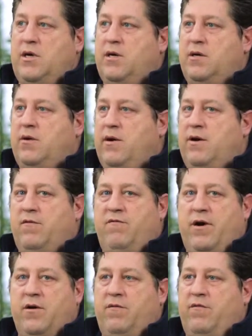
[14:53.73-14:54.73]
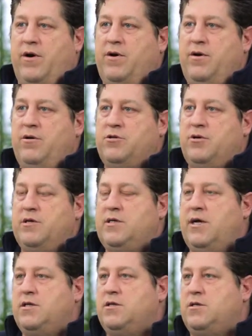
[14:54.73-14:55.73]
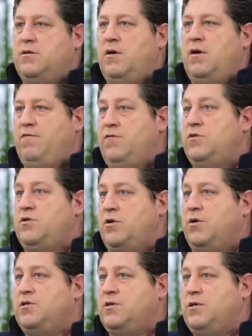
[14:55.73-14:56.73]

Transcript: and create a very, very nutrient dense food source.